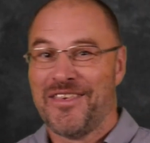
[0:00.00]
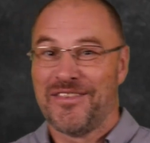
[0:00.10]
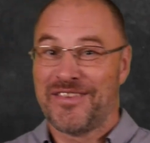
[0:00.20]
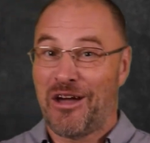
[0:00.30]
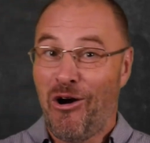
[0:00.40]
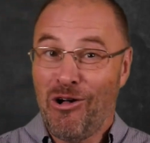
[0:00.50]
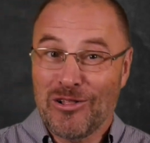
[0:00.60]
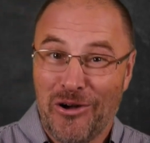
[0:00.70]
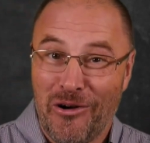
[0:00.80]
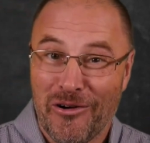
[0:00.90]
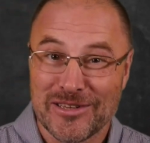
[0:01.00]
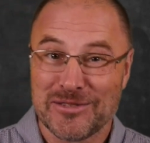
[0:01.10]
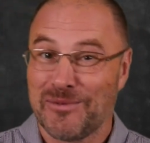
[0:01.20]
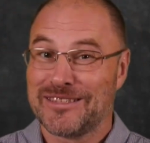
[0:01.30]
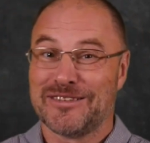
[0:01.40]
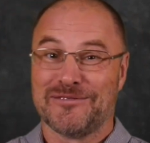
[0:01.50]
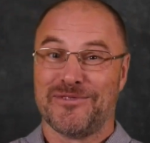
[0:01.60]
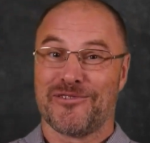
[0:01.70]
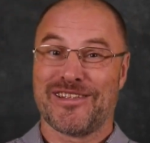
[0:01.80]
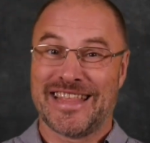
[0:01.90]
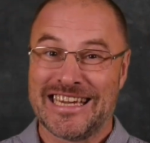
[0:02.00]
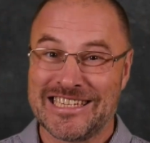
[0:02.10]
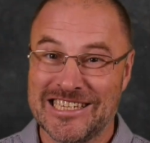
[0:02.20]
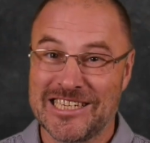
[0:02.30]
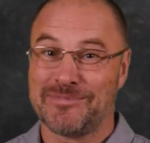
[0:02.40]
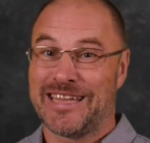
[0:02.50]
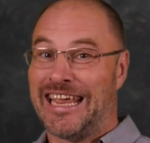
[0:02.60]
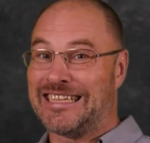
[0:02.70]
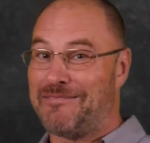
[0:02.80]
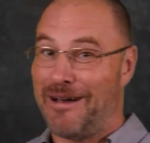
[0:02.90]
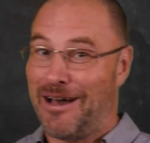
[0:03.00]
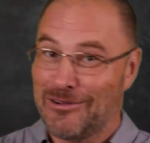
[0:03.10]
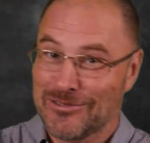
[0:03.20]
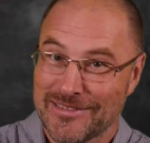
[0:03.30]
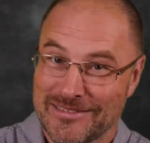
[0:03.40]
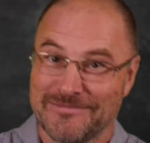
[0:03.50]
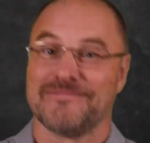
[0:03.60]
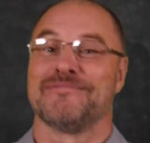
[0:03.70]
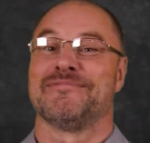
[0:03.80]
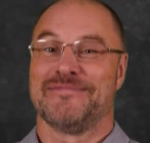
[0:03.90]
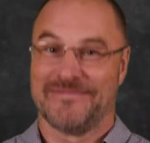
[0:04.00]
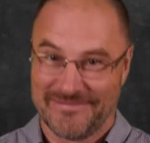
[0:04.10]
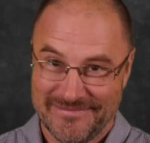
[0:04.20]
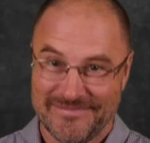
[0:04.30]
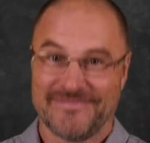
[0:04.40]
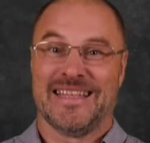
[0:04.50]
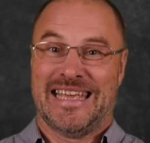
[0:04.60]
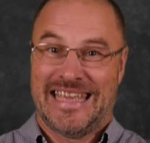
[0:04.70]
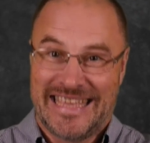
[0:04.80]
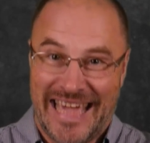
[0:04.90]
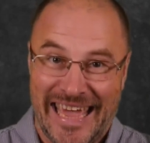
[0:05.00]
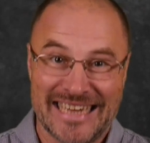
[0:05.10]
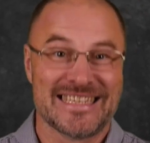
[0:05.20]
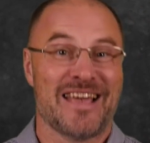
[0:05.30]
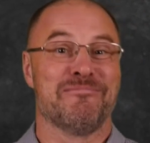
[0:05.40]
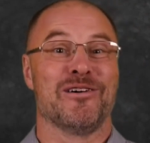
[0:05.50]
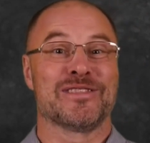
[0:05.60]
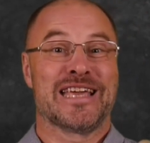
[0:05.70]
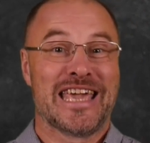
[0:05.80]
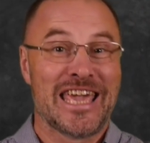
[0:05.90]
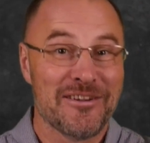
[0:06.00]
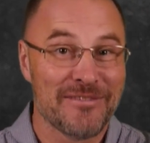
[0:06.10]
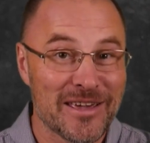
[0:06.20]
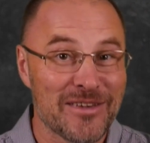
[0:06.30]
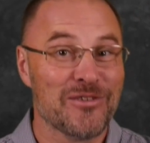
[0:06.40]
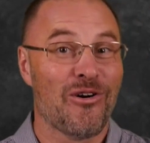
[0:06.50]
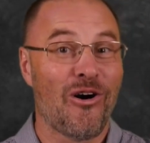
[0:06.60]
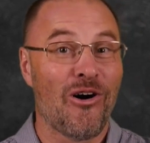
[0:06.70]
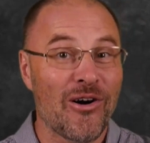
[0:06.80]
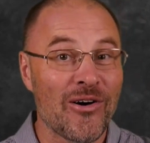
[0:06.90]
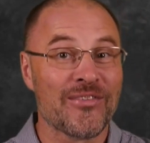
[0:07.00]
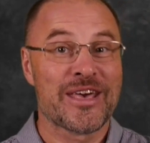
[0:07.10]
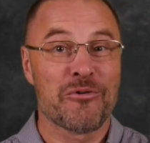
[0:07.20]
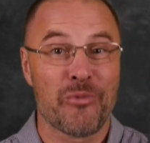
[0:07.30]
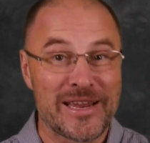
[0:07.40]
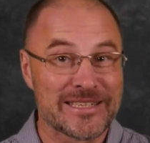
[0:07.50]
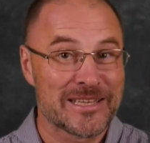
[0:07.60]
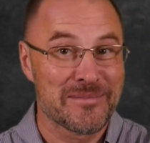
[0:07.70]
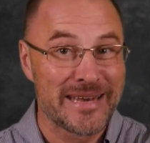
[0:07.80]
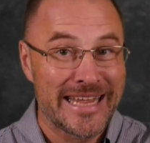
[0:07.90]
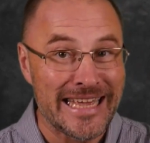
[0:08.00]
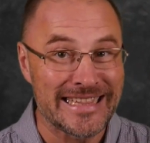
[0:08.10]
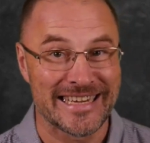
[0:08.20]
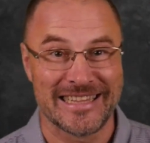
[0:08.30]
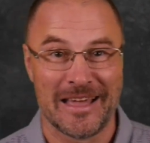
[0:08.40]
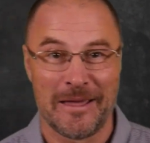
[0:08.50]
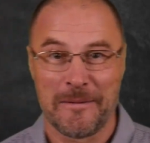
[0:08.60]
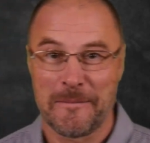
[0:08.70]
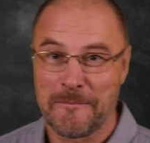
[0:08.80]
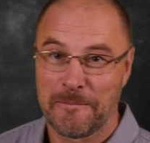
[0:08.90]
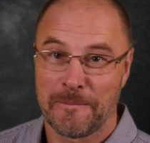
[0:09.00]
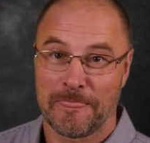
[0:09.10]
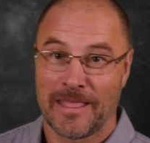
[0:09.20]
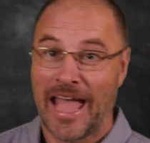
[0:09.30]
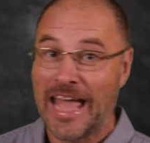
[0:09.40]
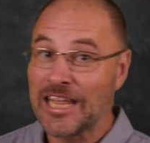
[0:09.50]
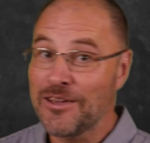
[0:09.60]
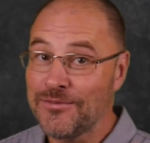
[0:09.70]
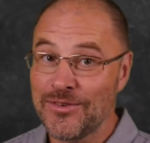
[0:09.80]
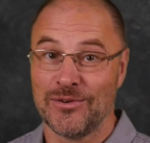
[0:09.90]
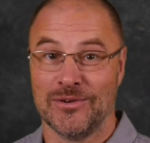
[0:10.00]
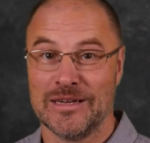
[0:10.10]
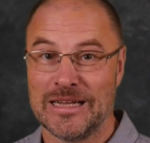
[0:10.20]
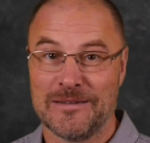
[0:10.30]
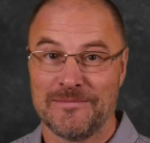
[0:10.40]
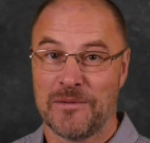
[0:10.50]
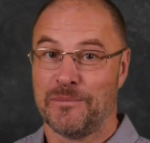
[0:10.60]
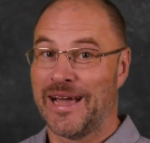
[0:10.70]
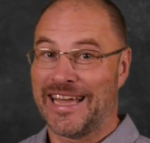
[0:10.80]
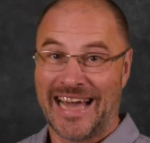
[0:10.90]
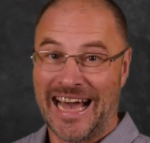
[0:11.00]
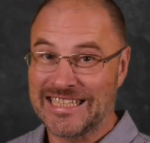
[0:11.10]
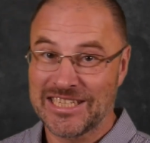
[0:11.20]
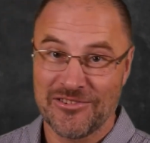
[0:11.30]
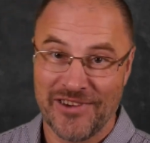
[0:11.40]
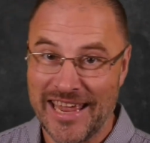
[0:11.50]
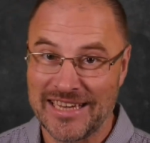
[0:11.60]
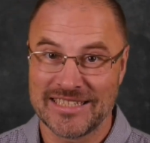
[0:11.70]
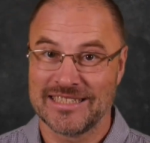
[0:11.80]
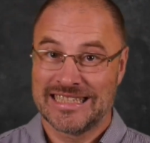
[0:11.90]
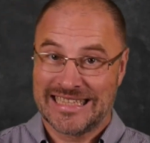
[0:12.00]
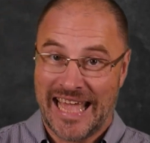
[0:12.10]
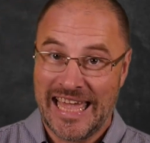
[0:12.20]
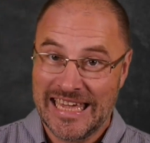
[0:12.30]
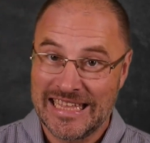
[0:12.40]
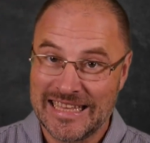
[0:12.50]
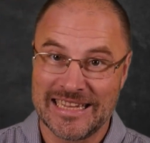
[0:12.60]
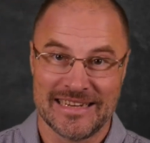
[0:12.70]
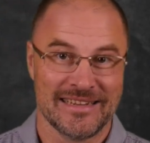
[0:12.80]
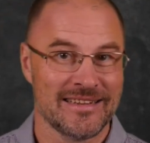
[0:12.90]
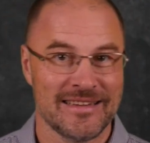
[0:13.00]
the whole course, Wisdom for Relationships, is about, yes, about giving you all the wisdom needed. And if you, by God's grace, take it in,